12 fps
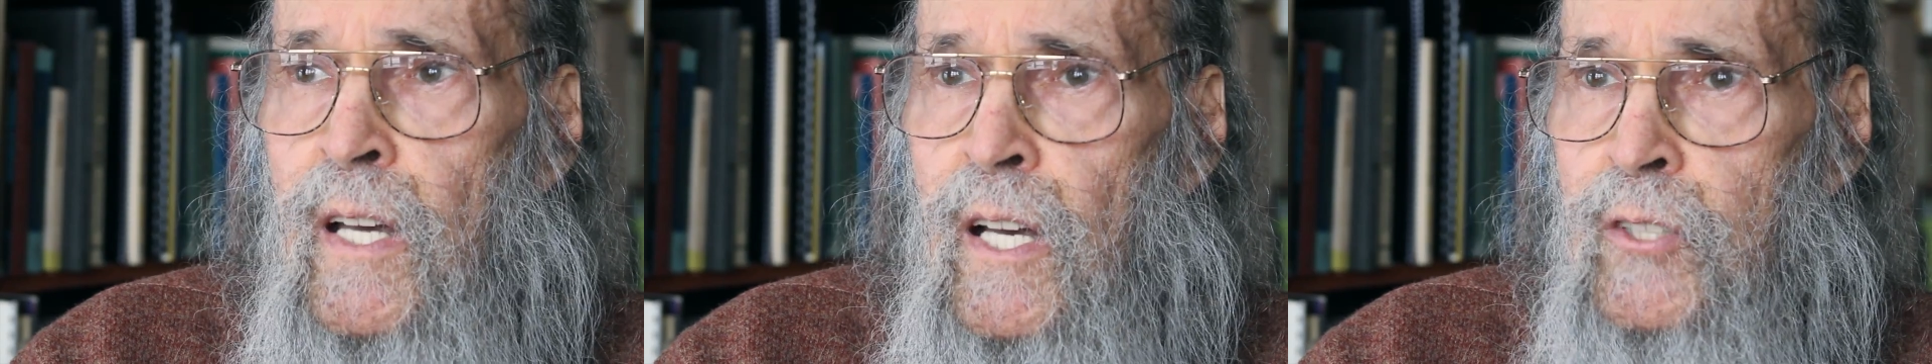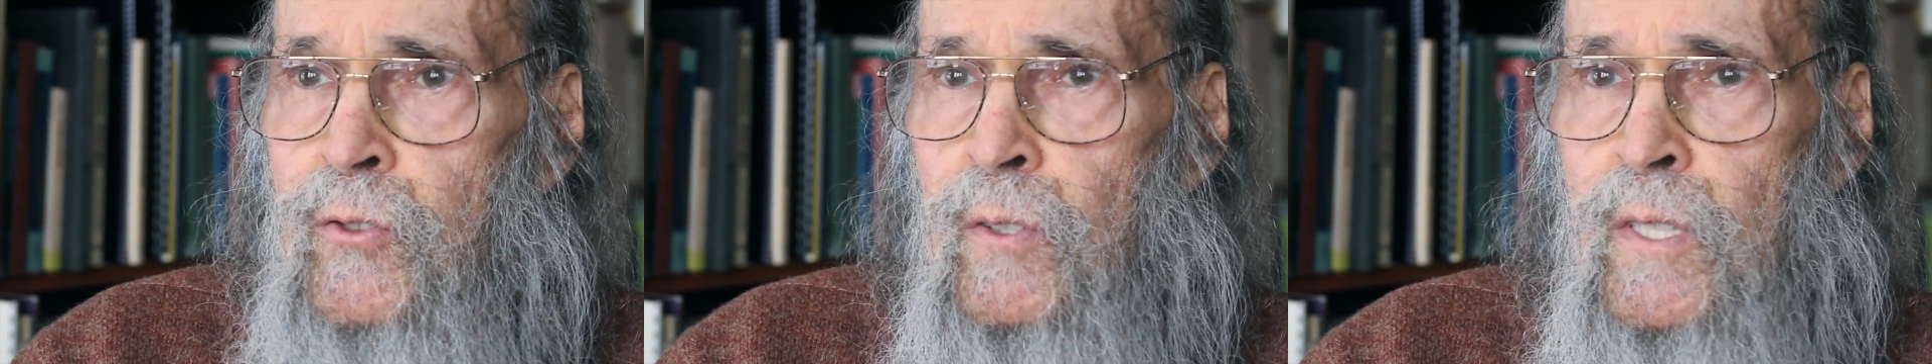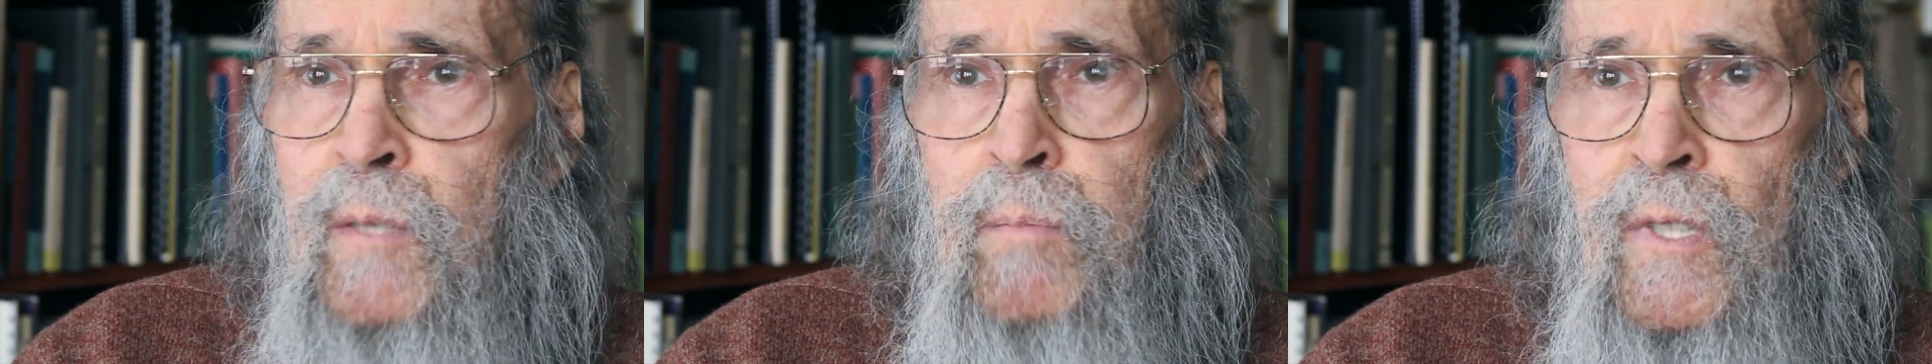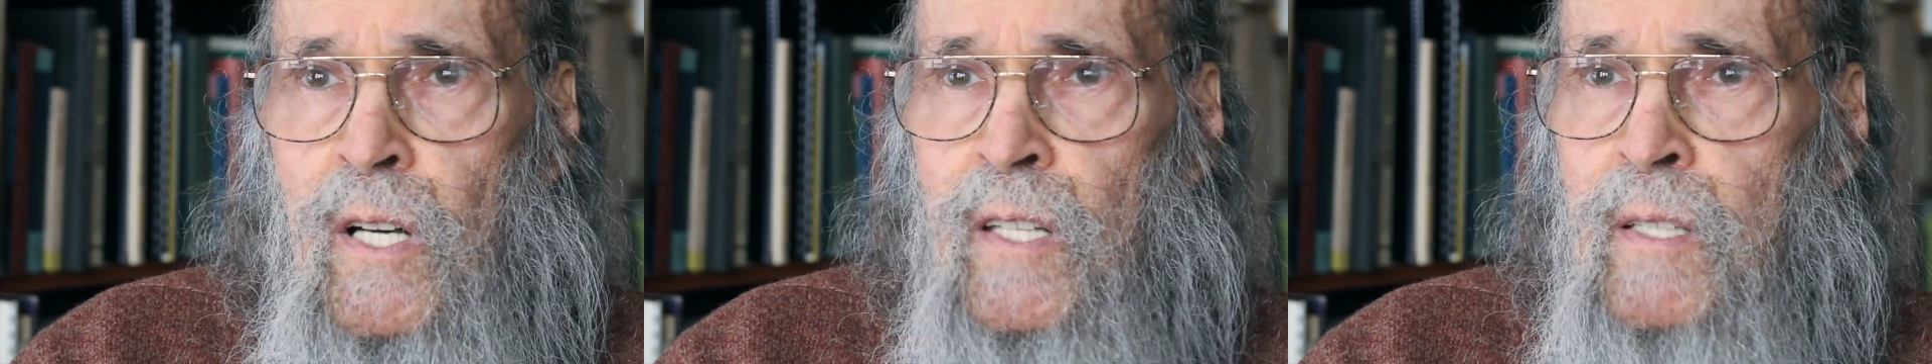actually
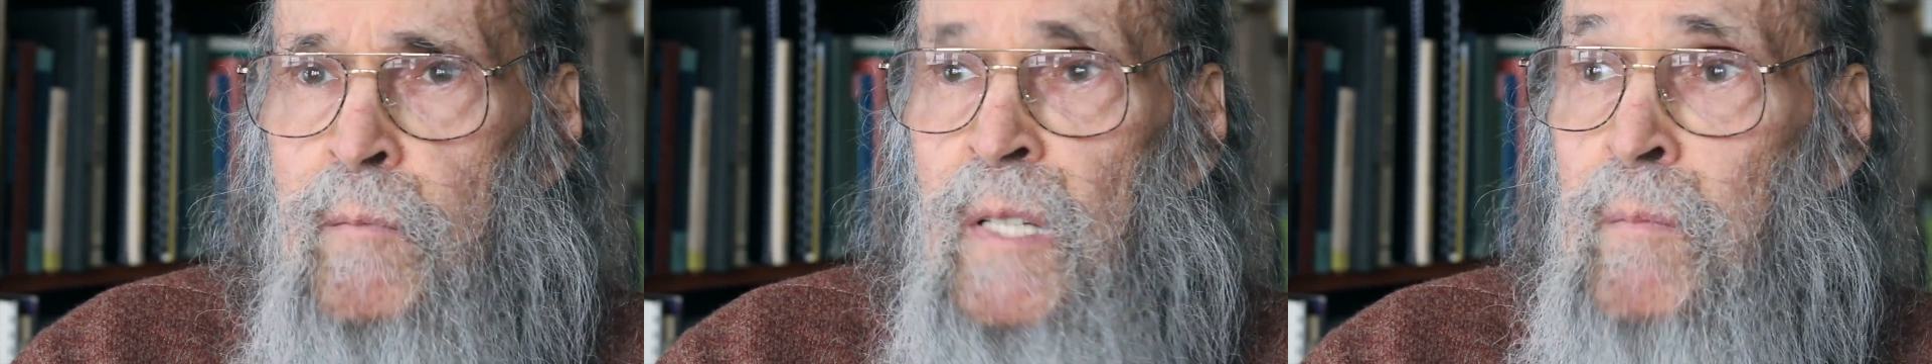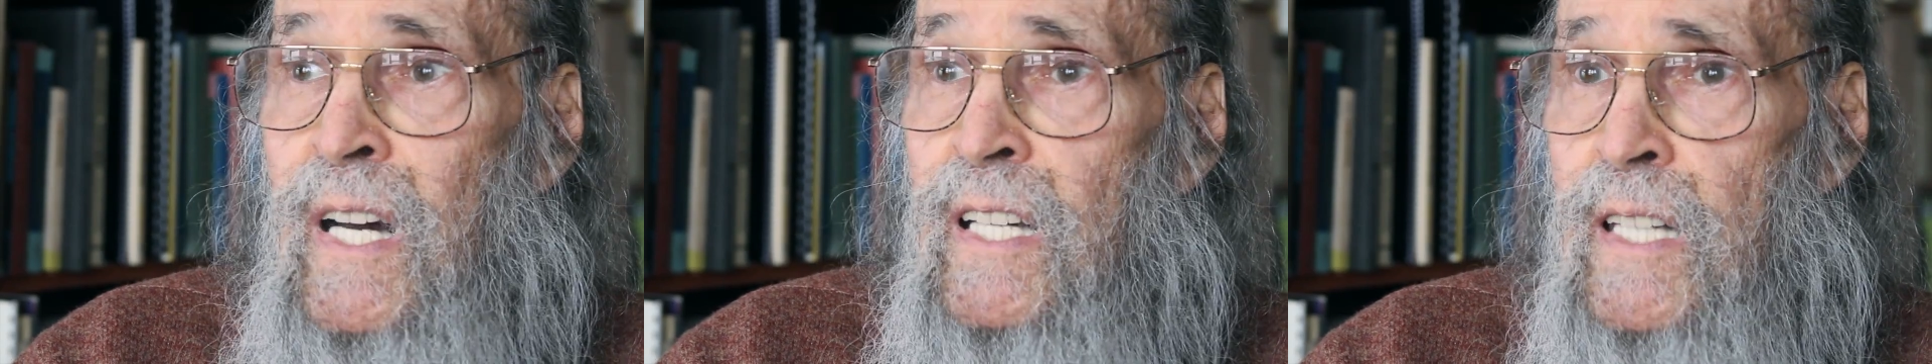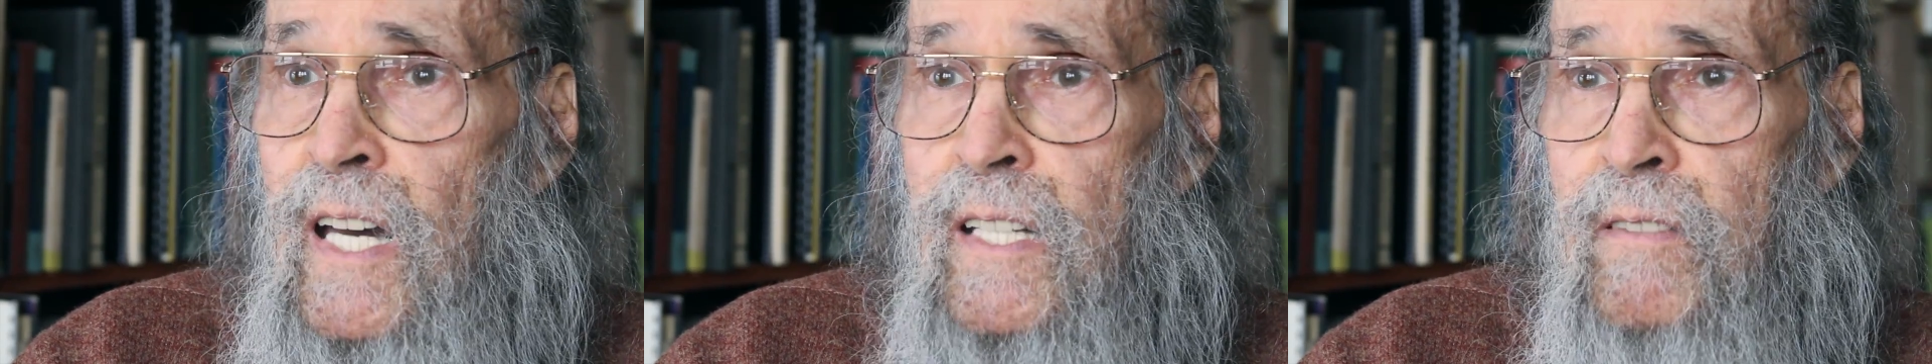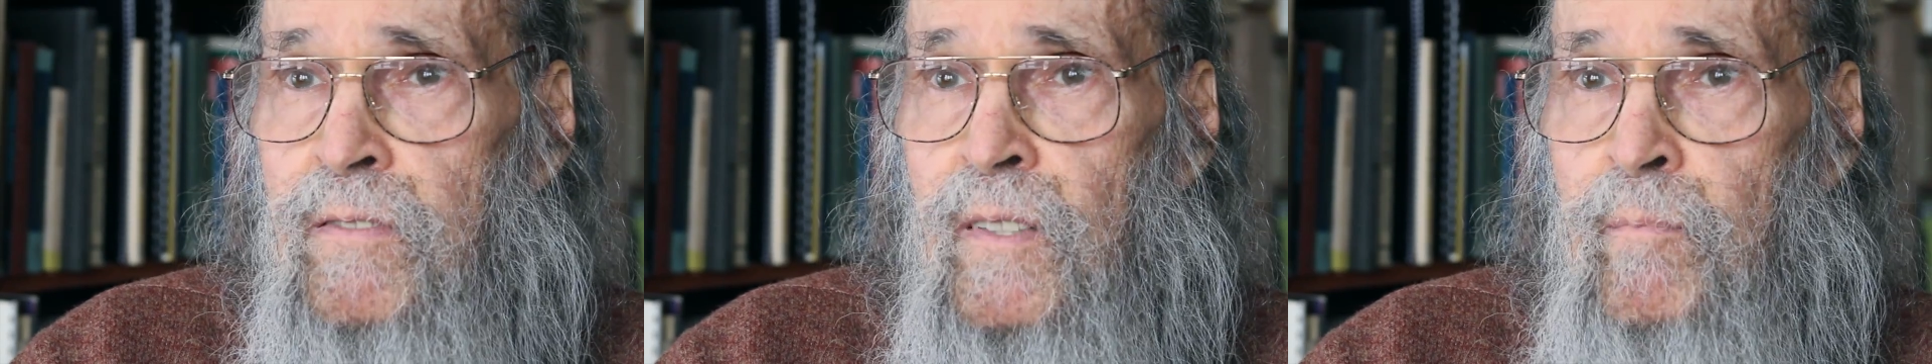apply them in my
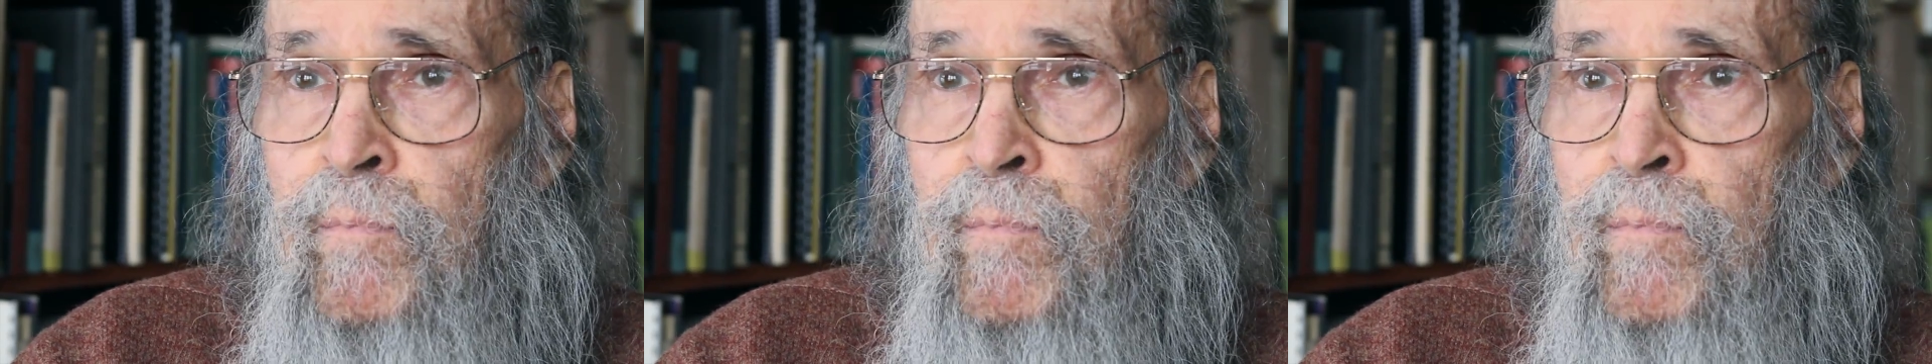life.